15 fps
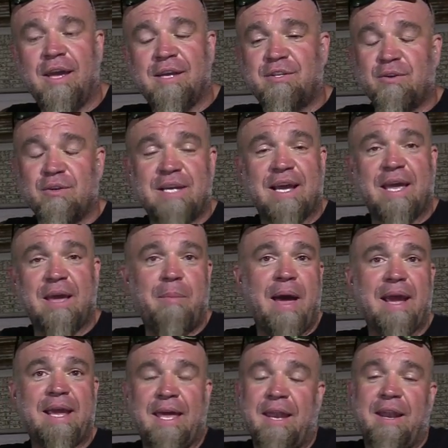As soon as I get
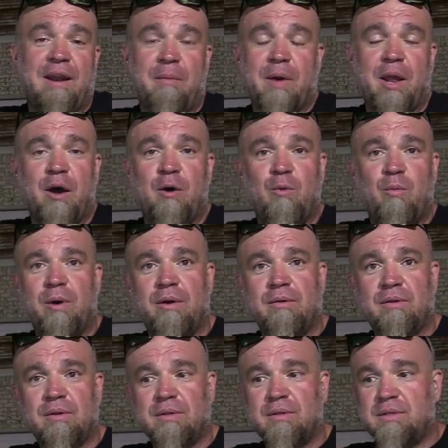back in and I'm at home.
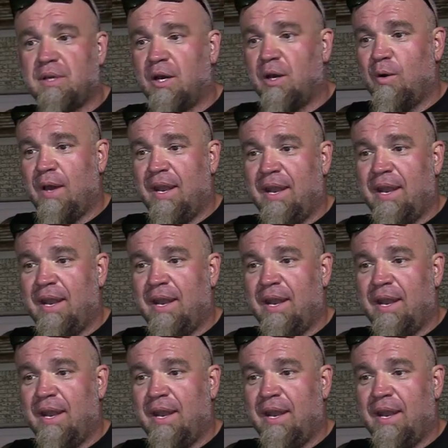So,